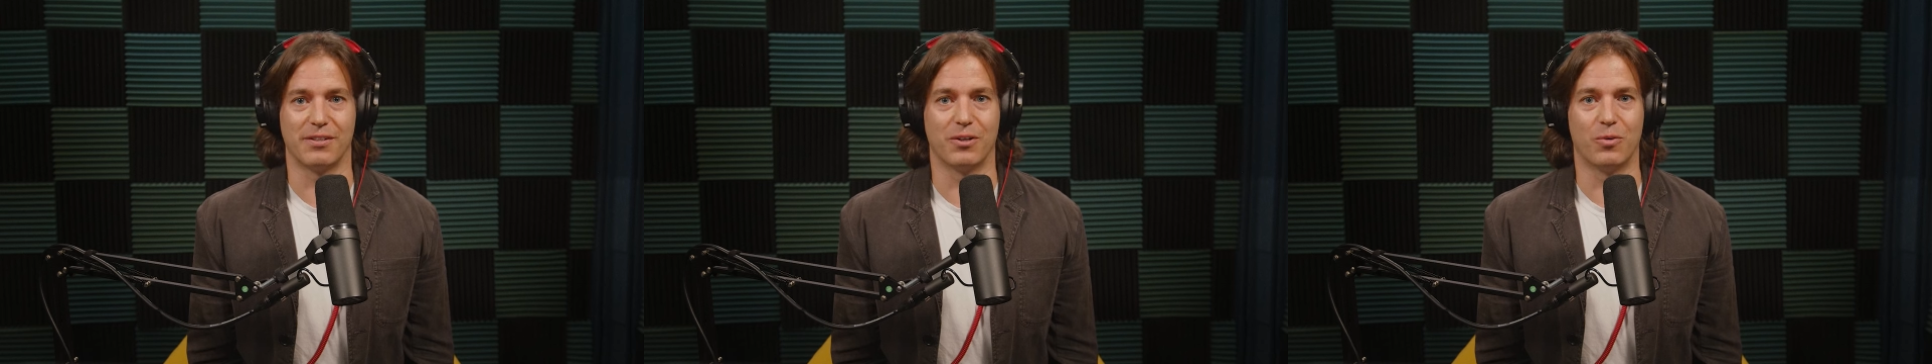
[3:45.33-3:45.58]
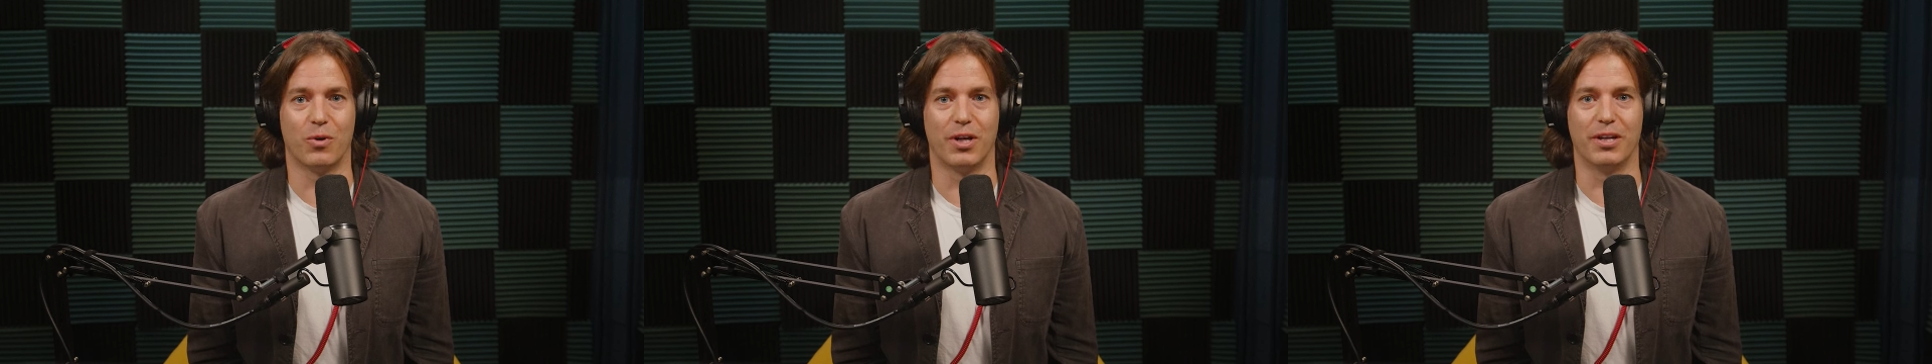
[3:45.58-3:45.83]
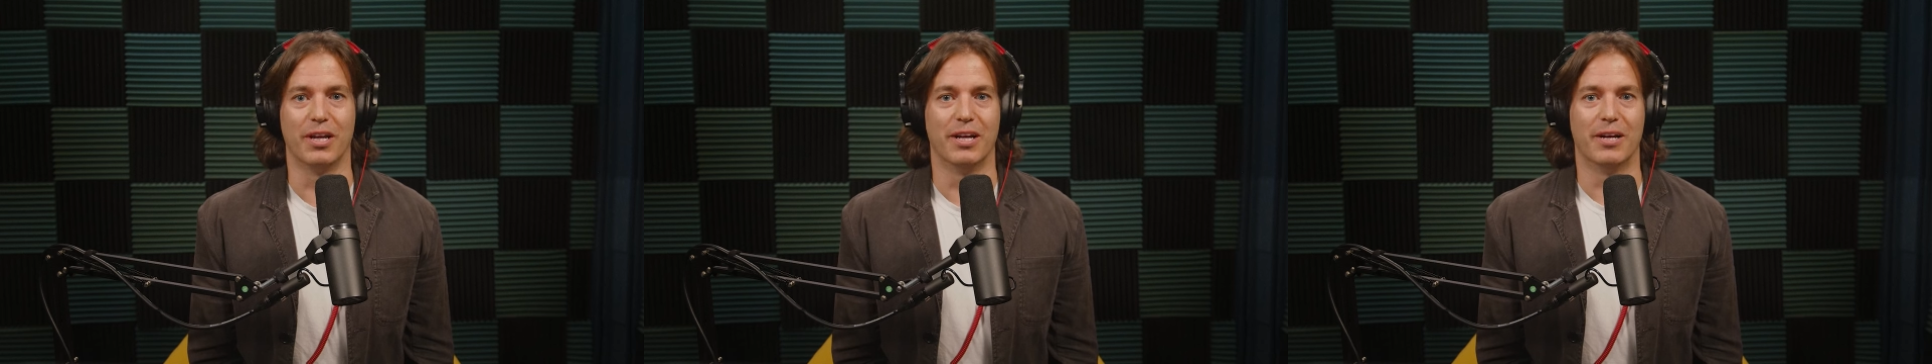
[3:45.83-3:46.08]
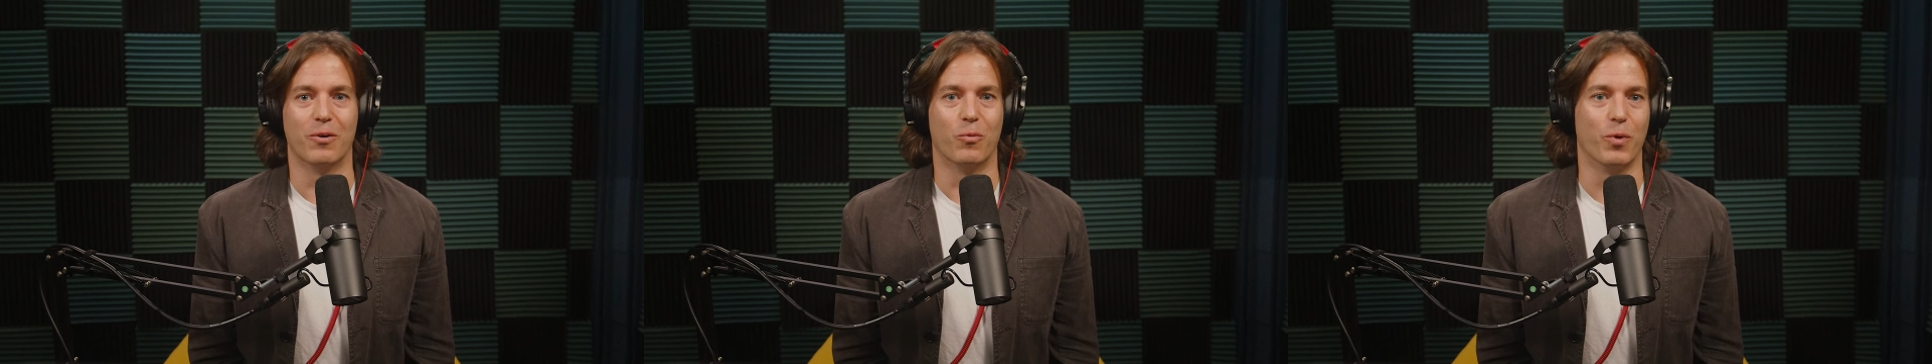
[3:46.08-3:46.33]
No one
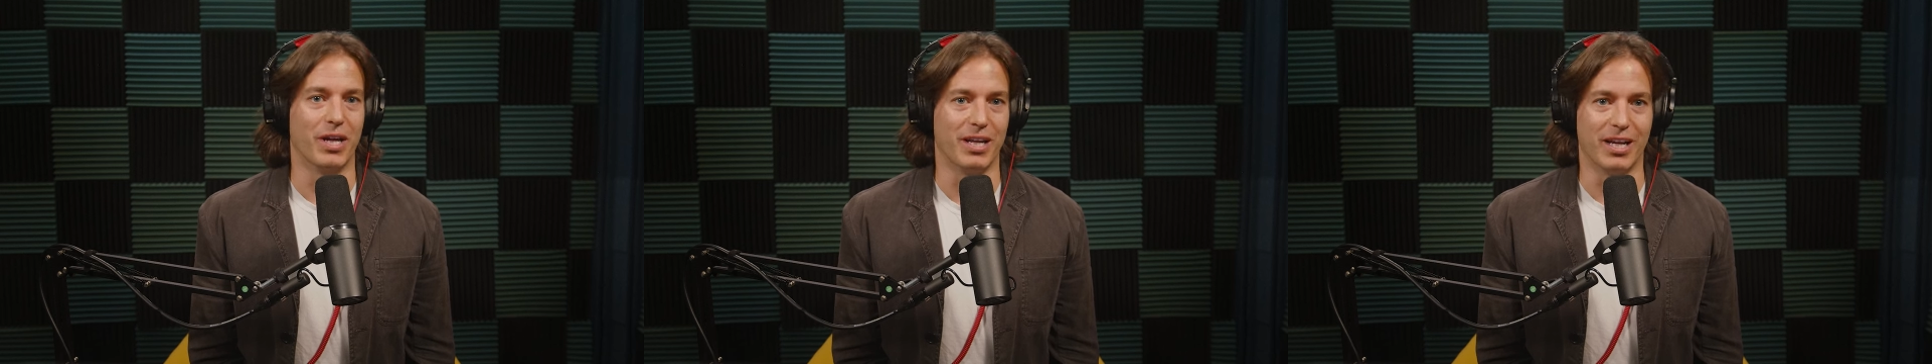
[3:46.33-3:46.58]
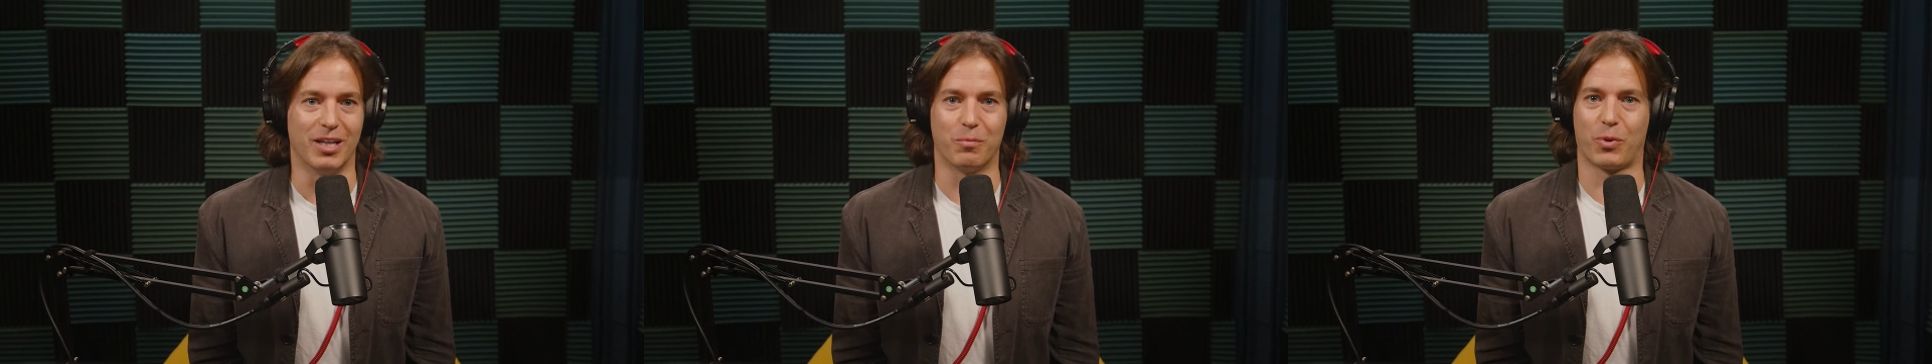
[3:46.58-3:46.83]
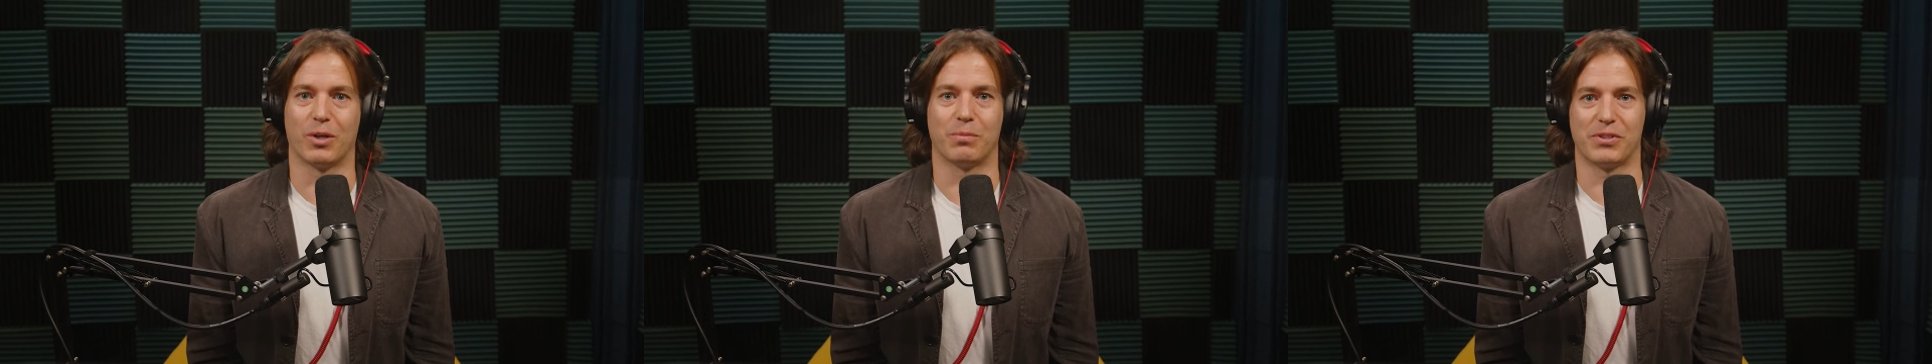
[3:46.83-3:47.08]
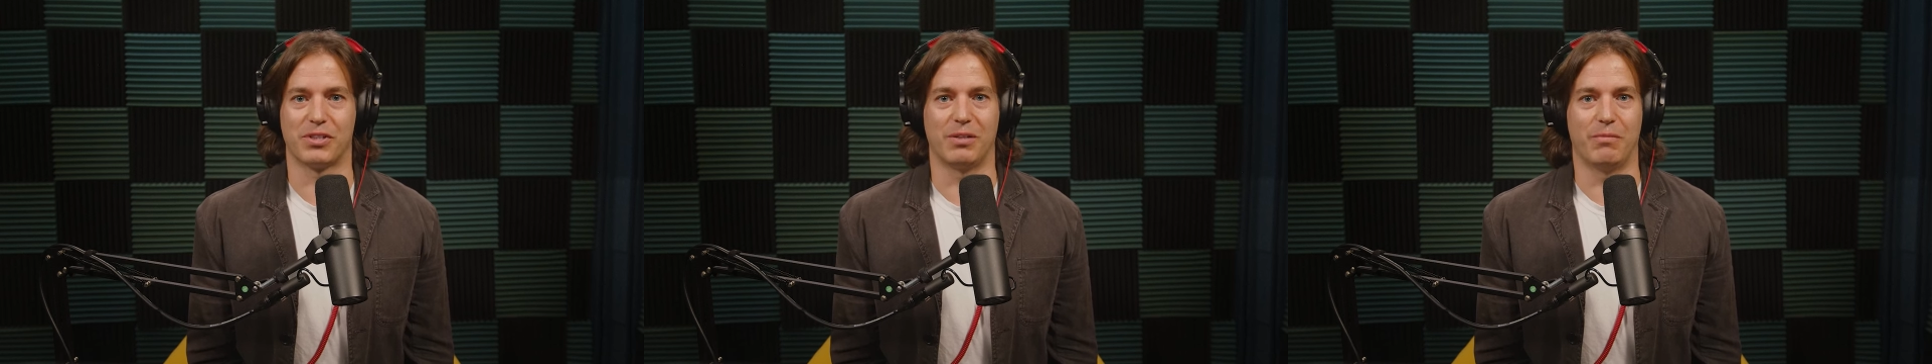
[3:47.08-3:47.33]
went in
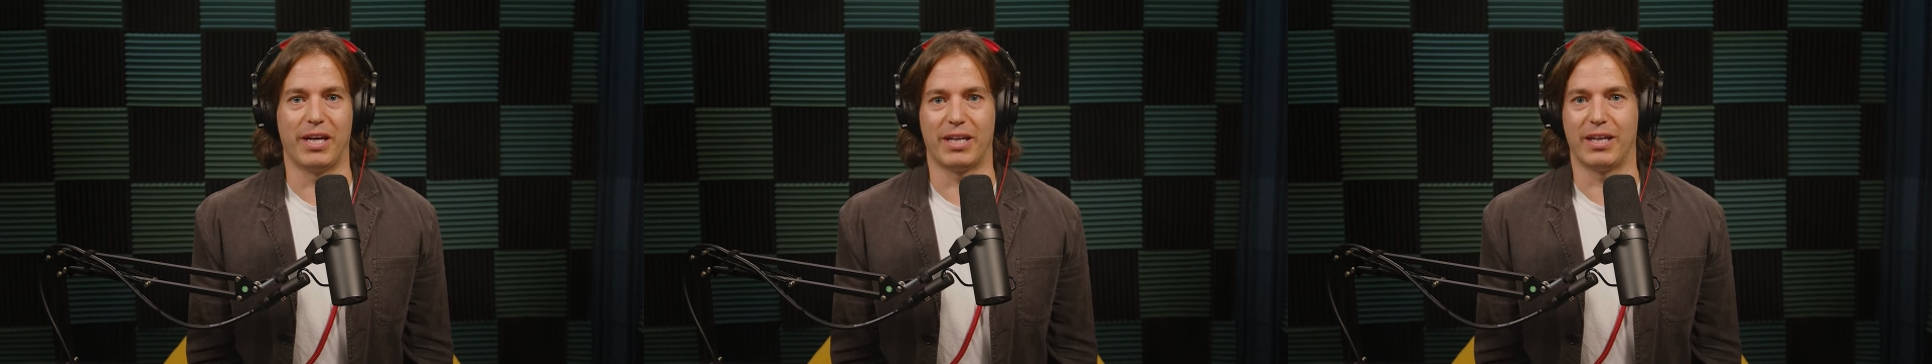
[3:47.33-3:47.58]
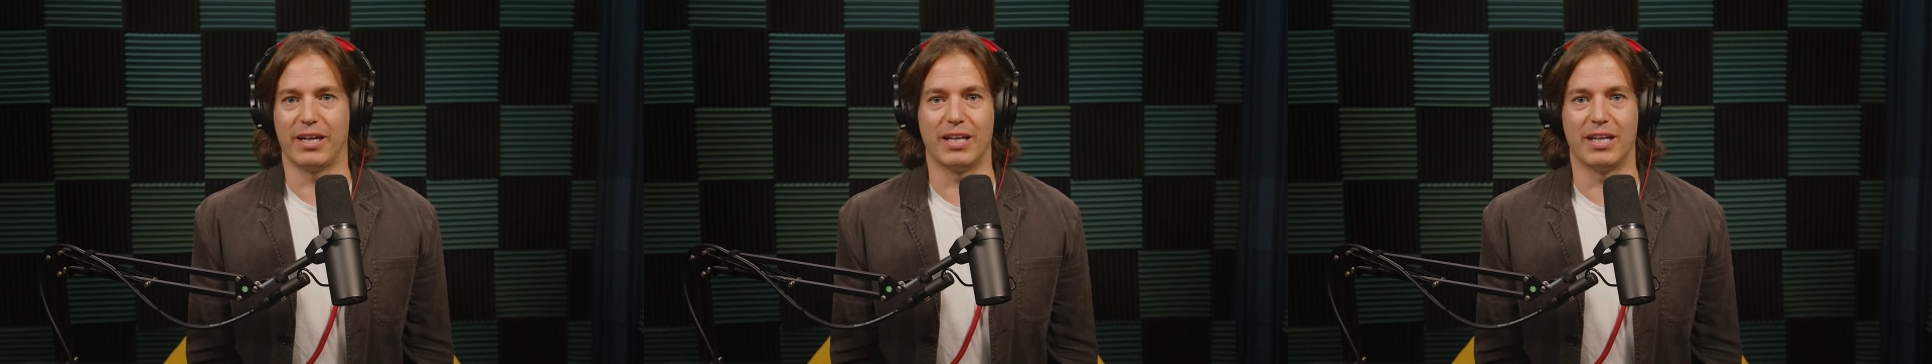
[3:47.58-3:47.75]
purposely making